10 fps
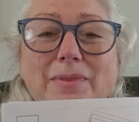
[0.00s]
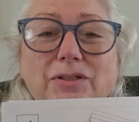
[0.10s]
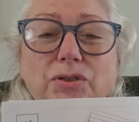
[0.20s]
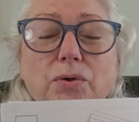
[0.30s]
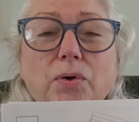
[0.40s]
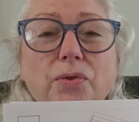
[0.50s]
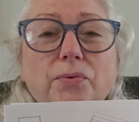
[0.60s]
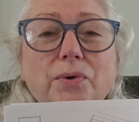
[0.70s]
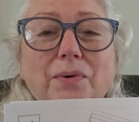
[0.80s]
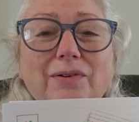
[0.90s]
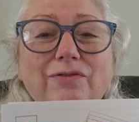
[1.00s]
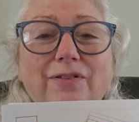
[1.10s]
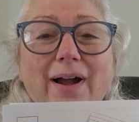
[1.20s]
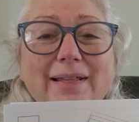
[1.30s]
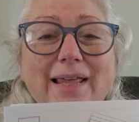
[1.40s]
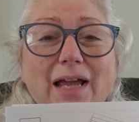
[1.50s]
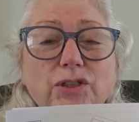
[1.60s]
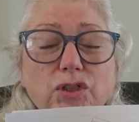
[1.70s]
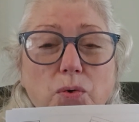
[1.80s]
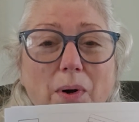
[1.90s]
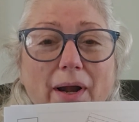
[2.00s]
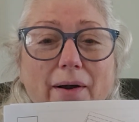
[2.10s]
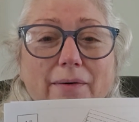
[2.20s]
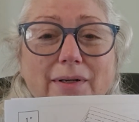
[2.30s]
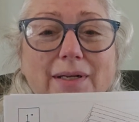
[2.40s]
Scroll through and find that square,